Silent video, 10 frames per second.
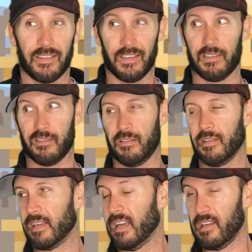He said, "Oh,
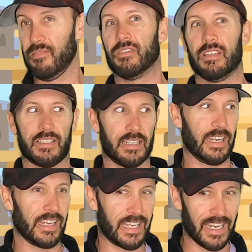I'd love to
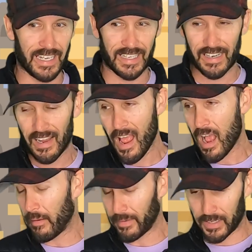see again.
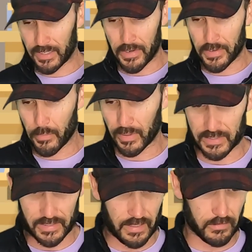I don't know
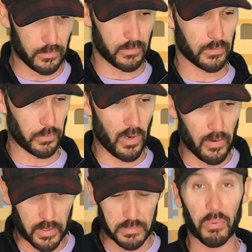what was
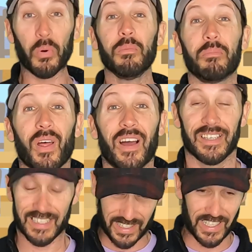wrong. I was born blind."
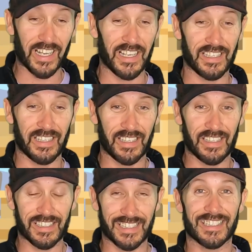I said, "Yeah."
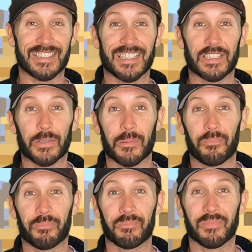Jesus said to him,
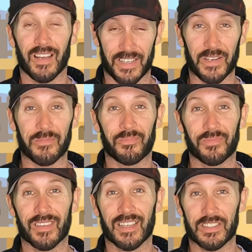"I know.
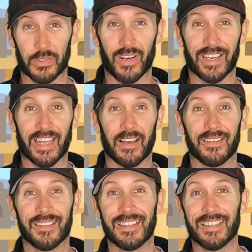It's all right, Cal.
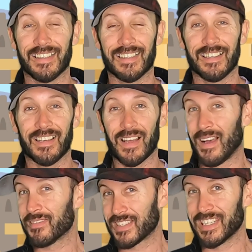
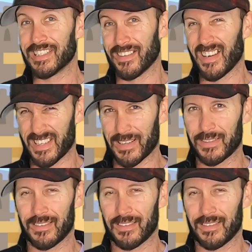I've seen you. I know.